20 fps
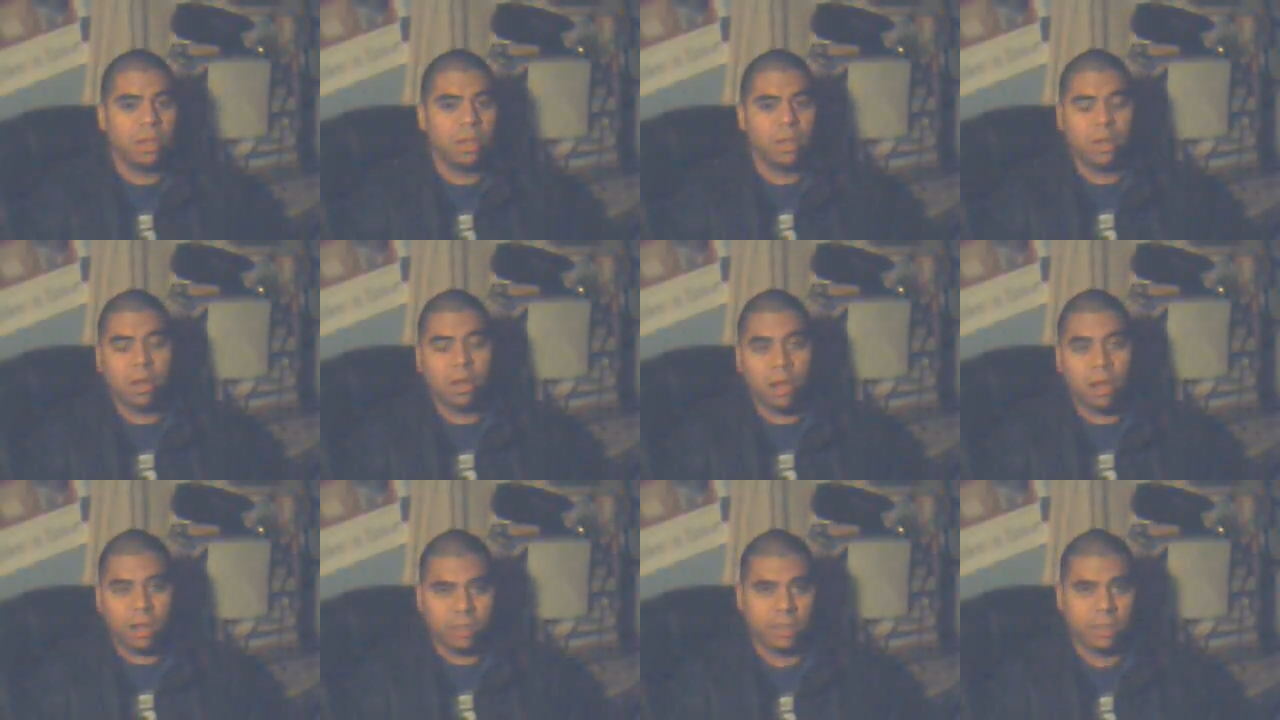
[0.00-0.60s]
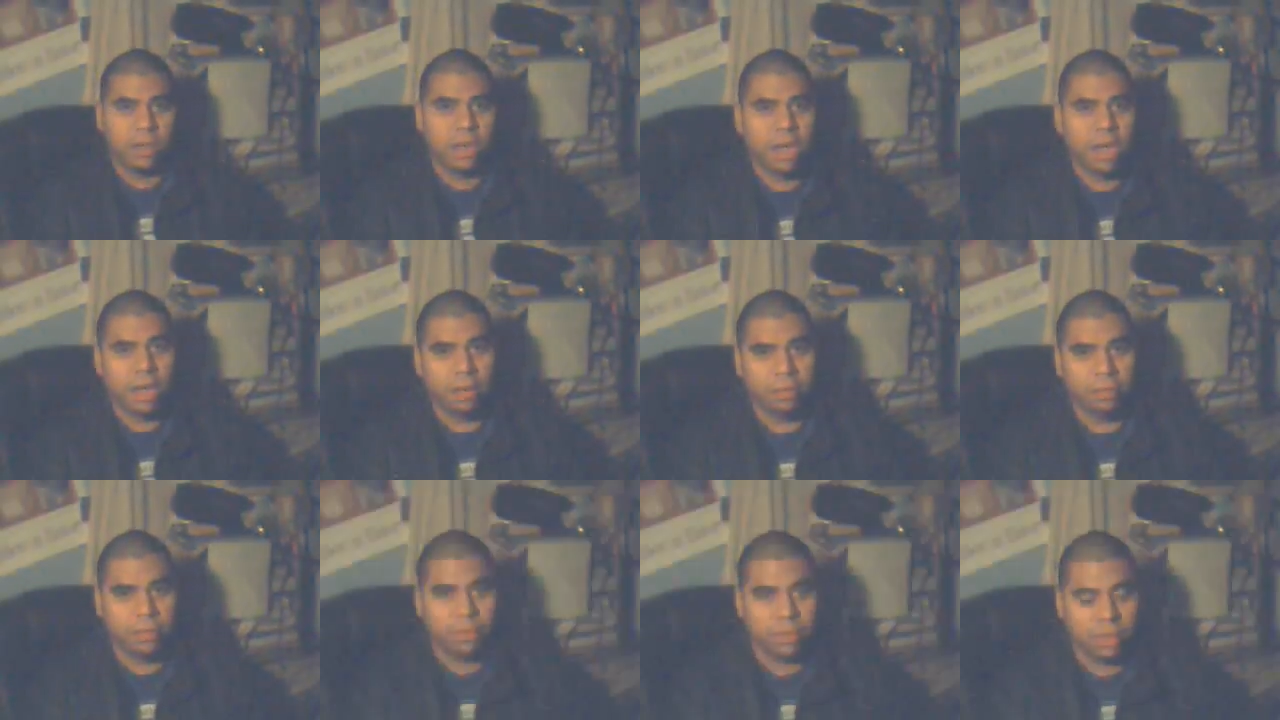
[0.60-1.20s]
caused
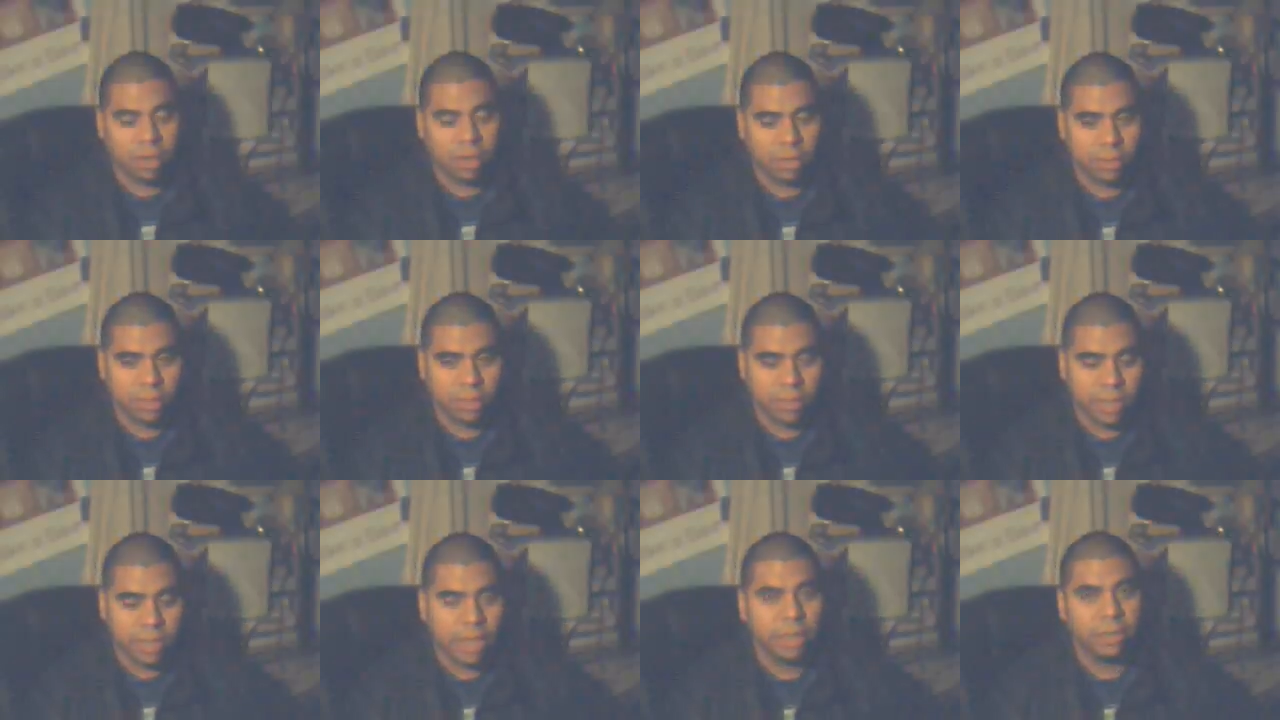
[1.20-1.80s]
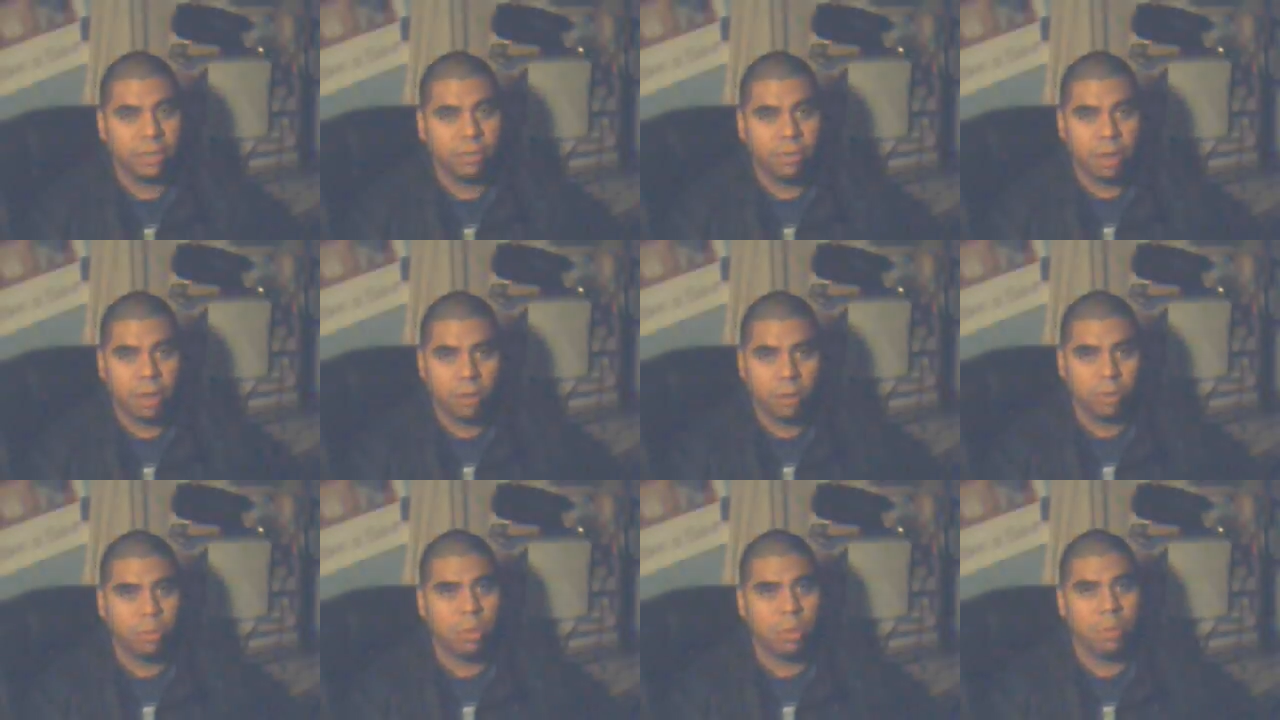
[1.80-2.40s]
the deaths of
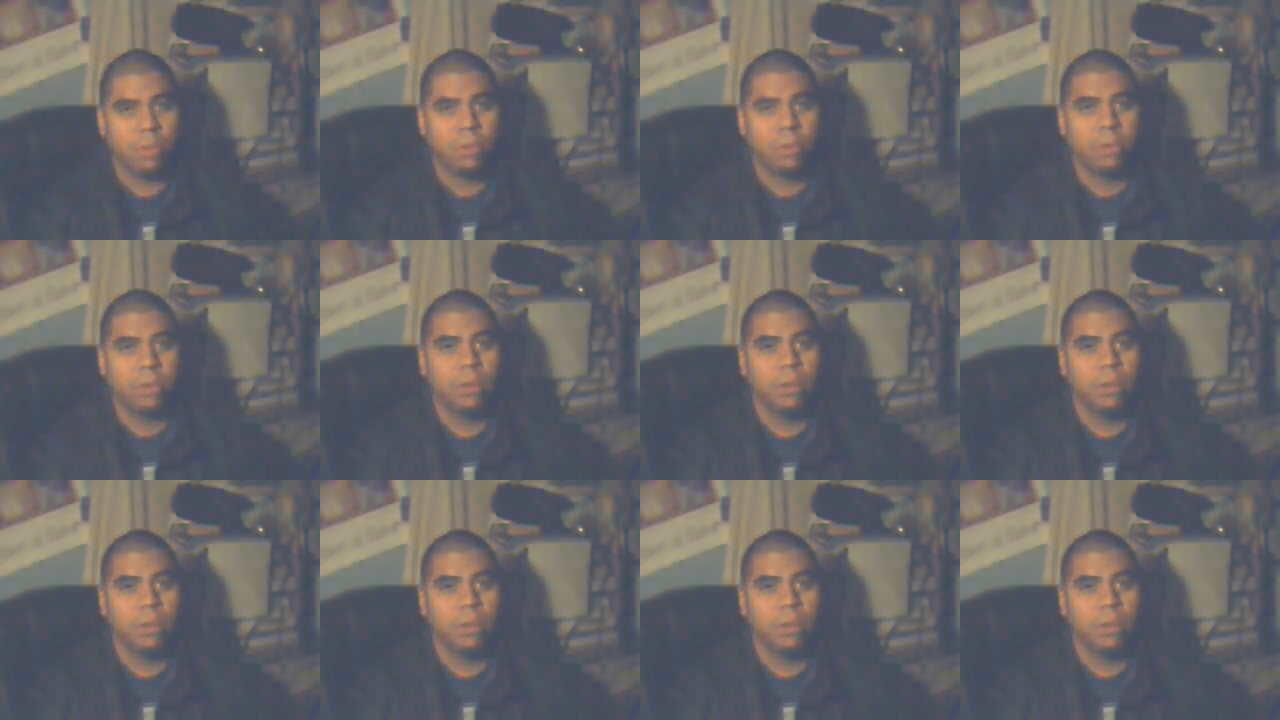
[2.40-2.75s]
all those people,